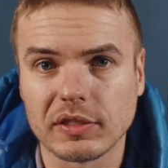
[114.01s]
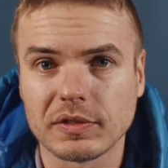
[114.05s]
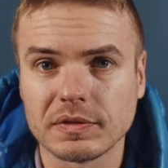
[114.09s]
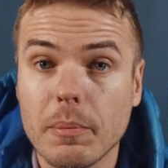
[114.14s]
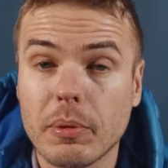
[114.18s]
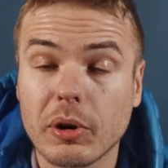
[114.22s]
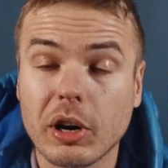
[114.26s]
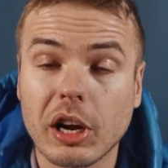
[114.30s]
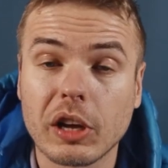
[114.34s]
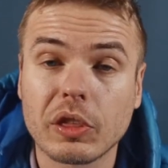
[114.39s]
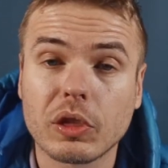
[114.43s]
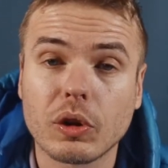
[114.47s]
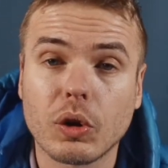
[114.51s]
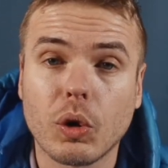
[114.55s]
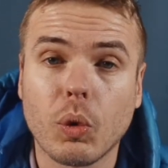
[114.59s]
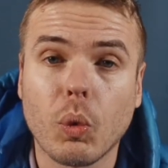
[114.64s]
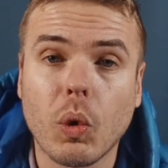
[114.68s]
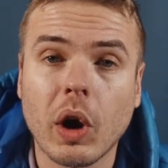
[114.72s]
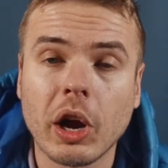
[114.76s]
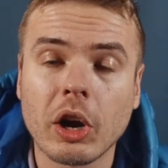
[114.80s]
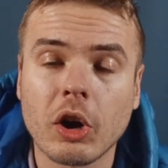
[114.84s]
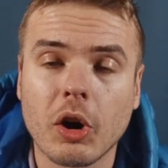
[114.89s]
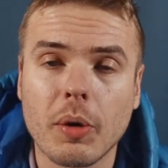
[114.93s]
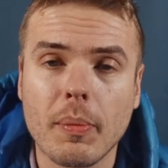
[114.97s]
But I thought,
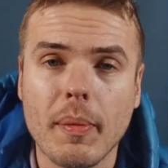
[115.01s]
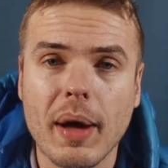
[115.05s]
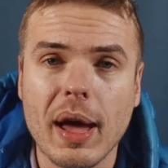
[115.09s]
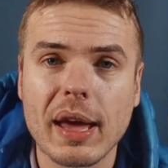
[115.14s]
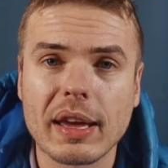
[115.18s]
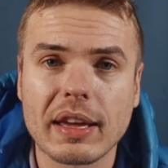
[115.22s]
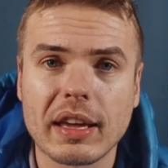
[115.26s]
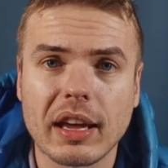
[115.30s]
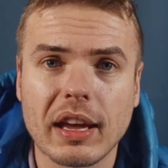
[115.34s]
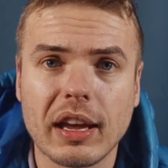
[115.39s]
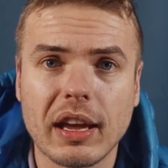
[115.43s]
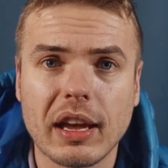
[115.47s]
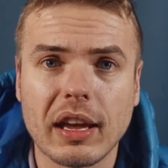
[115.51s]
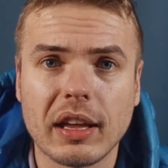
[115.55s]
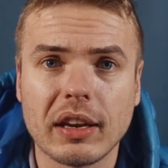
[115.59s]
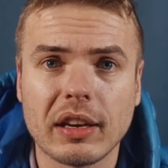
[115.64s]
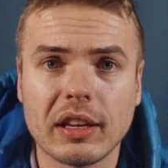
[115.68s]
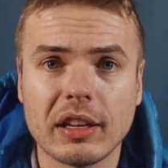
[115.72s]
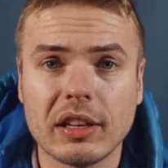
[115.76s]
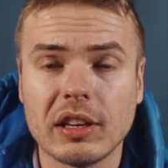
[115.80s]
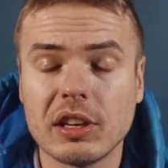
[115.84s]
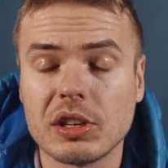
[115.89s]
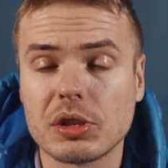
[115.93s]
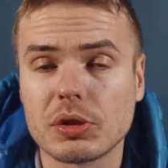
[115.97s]
why not make an
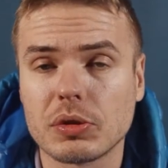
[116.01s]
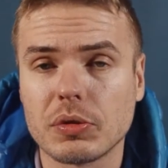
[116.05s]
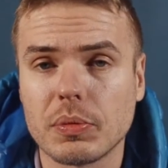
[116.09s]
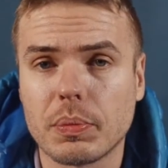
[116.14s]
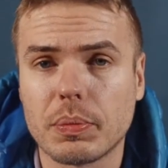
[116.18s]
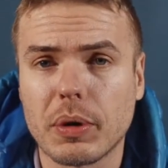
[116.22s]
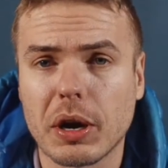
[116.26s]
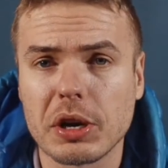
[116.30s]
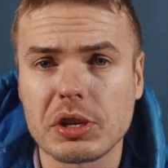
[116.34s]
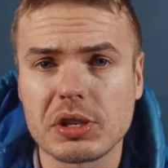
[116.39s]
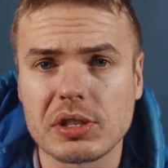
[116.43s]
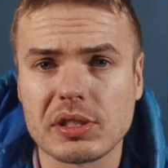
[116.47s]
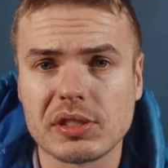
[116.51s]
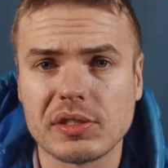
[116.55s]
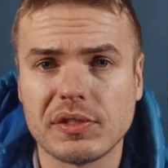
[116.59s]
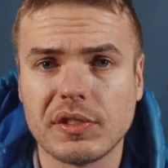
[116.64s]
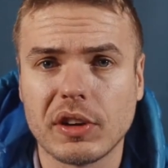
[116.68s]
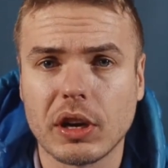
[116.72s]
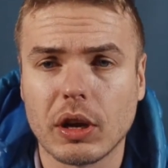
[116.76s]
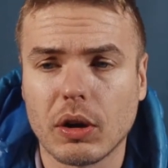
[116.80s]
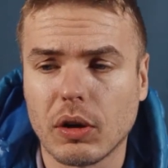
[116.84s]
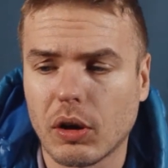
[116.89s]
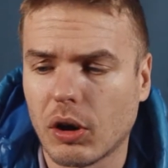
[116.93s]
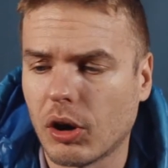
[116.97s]
initial impressions
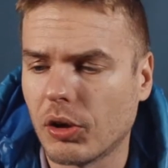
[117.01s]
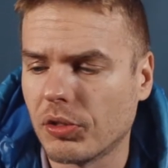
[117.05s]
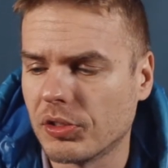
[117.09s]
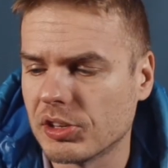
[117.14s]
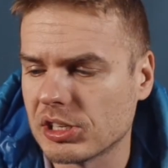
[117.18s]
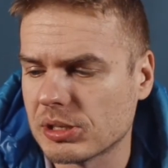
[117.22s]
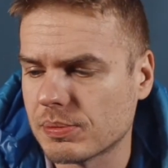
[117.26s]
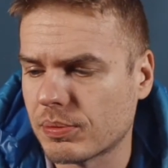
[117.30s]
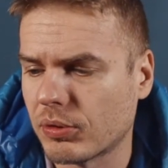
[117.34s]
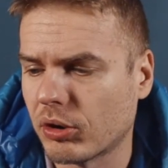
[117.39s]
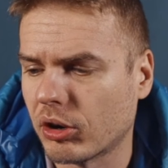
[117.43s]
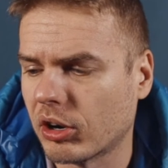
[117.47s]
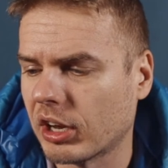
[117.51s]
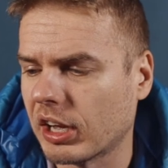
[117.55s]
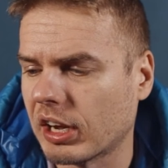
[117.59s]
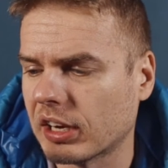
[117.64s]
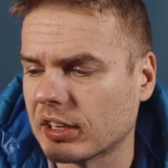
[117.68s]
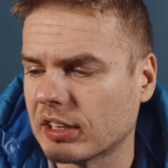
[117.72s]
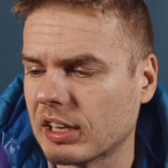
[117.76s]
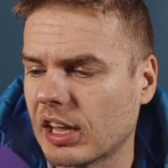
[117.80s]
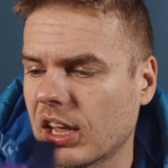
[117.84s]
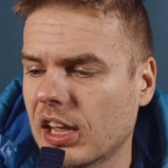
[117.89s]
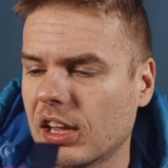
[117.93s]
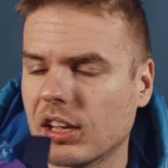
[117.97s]
video on this
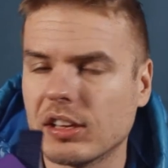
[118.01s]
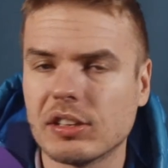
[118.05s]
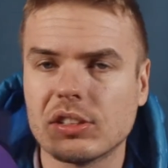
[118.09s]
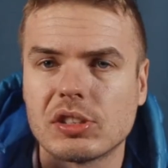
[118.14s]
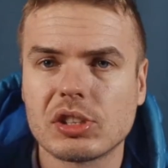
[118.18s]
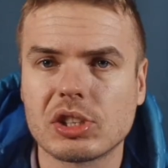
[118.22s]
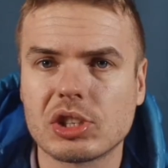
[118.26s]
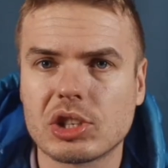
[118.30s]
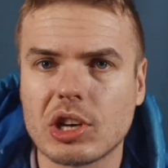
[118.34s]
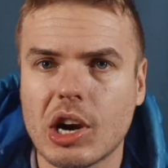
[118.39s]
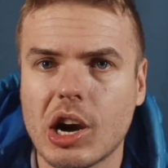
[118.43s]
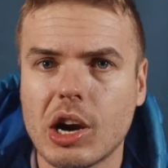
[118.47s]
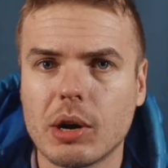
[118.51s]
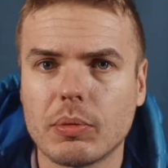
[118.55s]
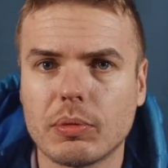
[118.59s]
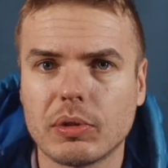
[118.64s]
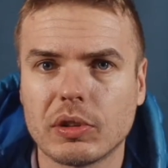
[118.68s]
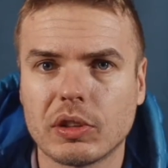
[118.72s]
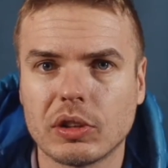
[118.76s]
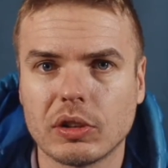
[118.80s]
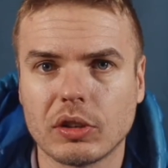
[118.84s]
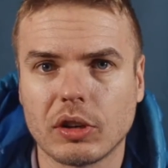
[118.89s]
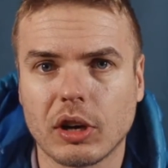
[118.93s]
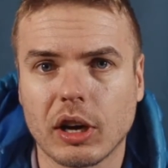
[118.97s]
product and just share it
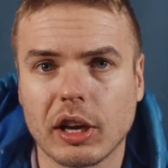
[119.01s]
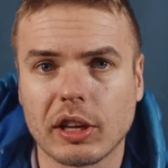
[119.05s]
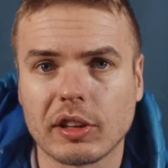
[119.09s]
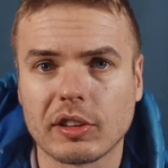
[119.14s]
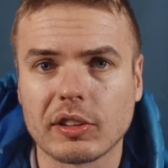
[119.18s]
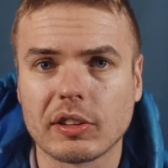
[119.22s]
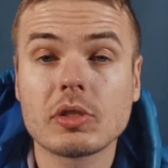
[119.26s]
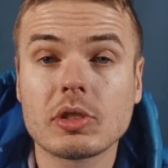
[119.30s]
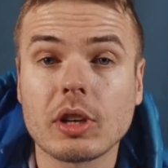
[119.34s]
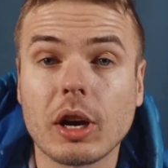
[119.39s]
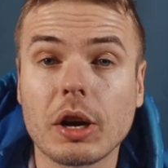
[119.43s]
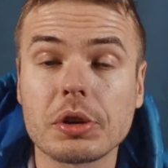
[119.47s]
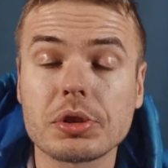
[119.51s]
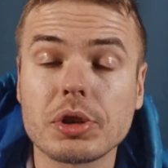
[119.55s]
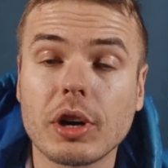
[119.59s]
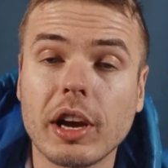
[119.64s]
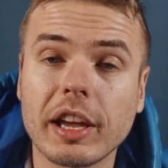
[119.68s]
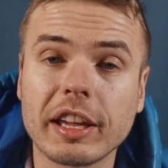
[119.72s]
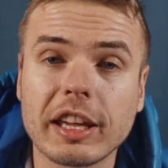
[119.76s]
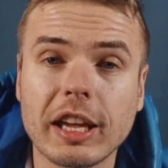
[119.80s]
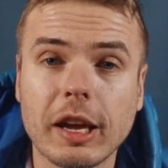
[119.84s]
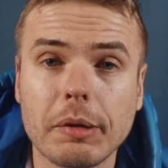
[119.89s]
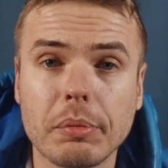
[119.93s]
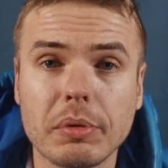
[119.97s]
with you guys. So I'll try
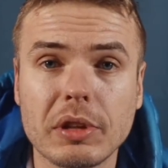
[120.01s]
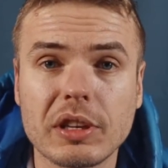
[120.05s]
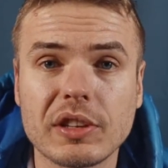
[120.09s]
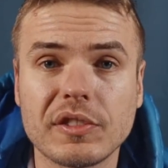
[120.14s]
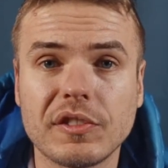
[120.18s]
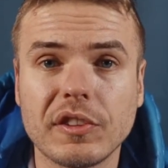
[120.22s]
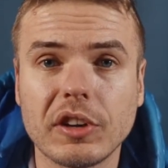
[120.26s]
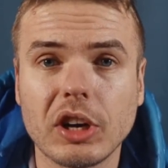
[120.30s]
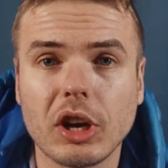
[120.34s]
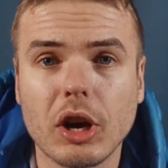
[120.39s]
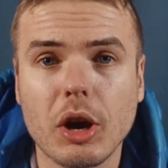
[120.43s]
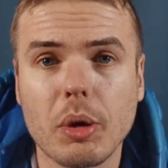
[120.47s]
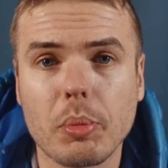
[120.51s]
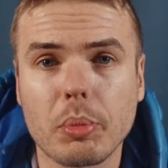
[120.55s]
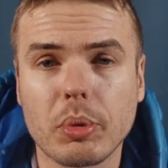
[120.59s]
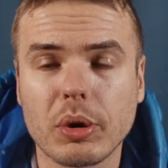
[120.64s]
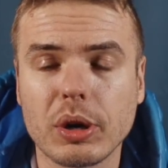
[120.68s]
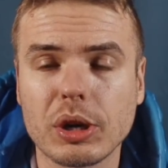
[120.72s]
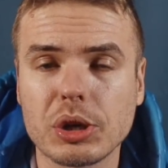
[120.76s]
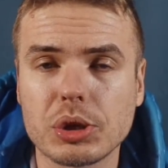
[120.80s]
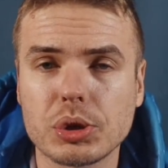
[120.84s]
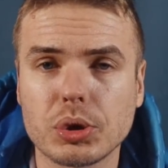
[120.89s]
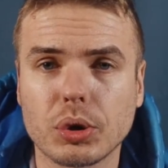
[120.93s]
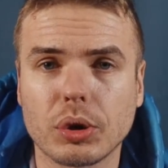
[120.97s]
and keep this video
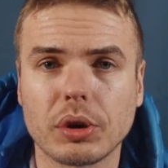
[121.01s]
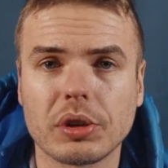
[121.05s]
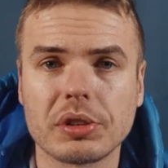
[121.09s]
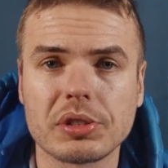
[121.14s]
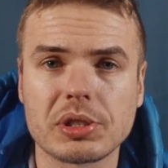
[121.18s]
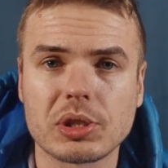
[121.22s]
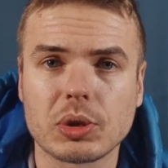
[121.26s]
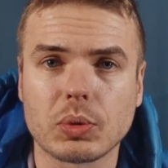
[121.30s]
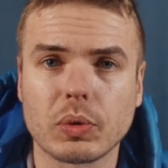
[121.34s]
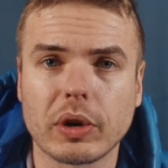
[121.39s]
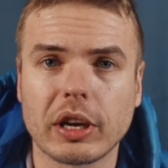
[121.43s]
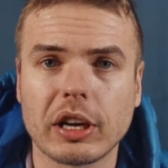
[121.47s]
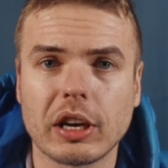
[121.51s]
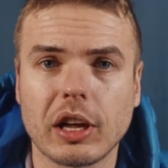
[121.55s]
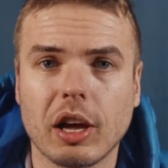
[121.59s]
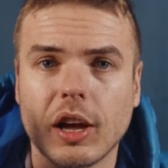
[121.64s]
pretty short and sweet.